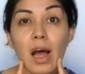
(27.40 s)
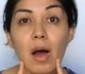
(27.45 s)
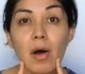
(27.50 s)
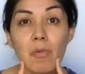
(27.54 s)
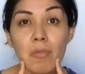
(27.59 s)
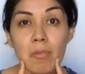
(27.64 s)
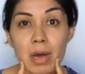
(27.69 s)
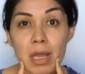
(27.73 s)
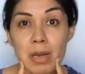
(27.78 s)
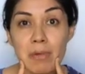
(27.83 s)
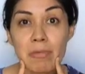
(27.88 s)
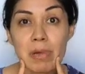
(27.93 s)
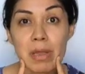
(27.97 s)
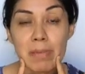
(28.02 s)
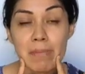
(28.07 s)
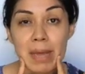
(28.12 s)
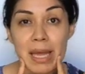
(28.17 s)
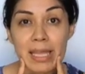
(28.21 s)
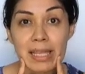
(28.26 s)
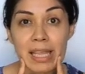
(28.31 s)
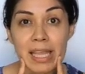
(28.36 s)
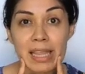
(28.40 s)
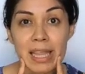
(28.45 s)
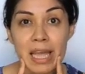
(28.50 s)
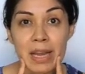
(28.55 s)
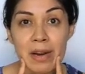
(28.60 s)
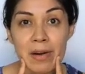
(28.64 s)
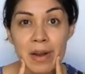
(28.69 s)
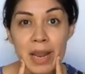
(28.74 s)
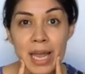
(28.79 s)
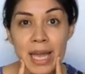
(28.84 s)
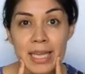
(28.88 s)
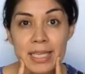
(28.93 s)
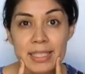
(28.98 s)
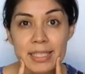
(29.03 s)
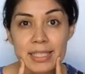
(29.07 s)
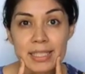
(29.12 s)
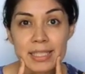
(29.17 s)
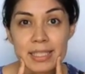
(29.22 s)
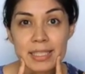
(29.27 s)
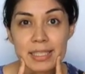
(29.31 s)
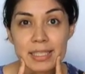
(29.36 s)
when we make the letter
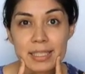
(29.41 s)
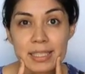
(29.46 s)
S,